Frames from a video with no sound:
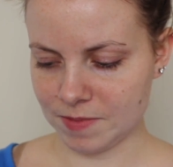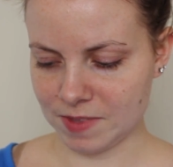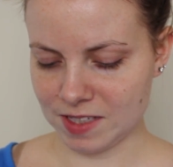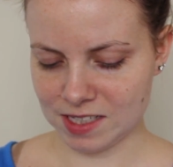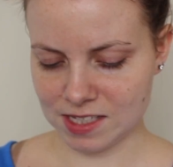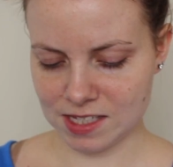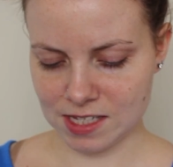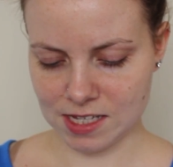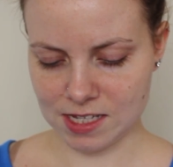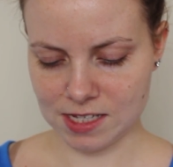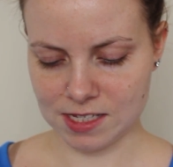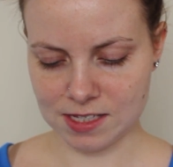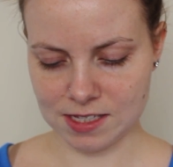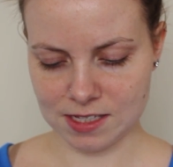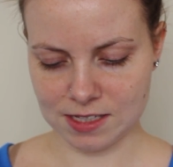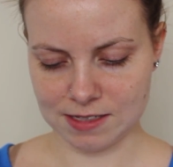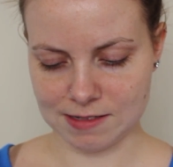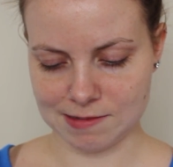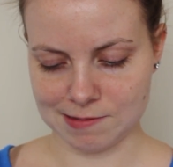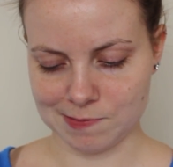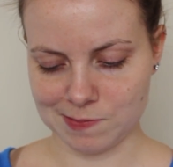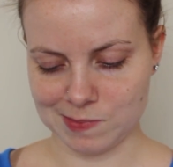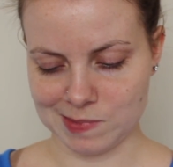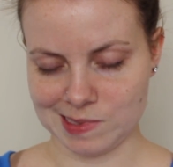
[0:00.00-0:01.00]
This is a
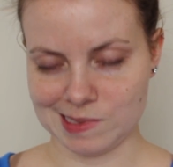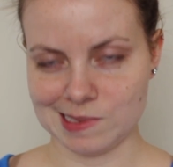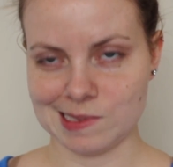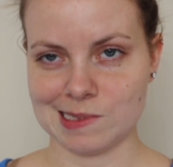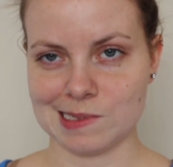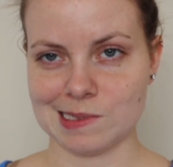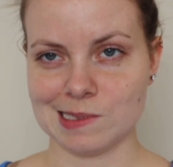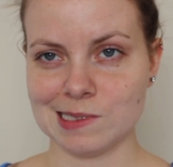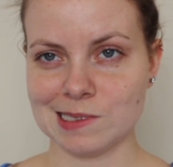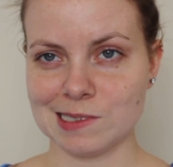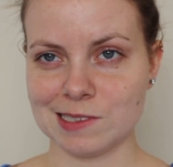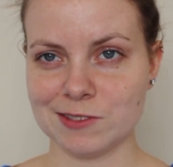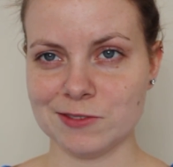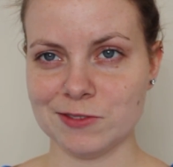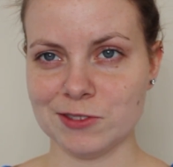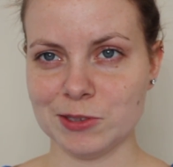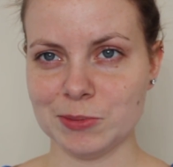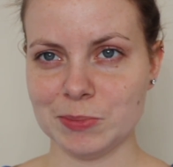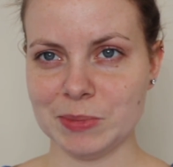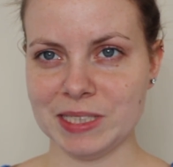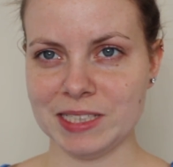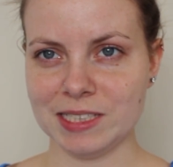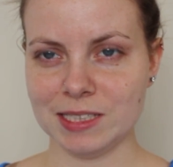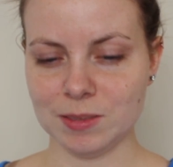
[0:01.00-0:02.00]
little bit dark for
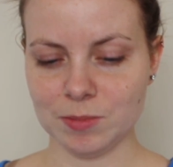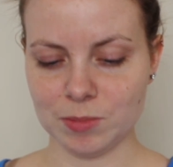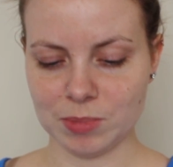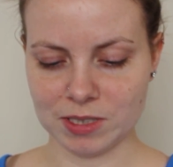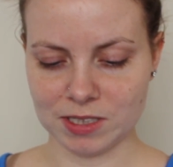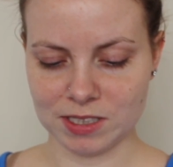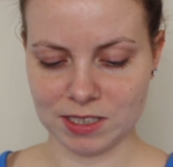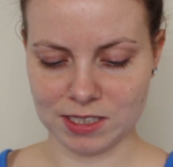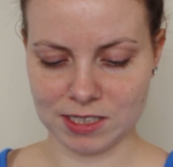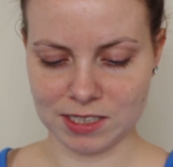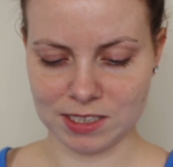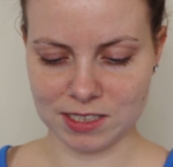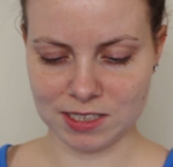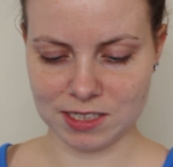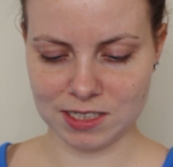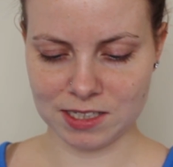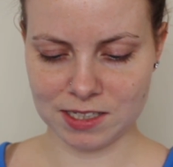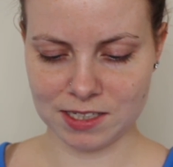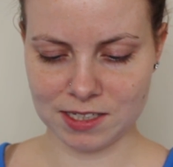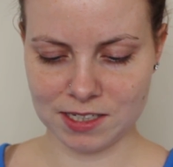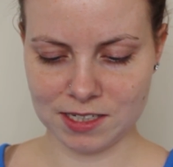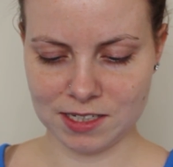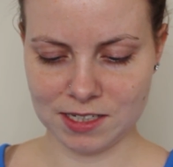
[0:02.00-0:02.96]
me, but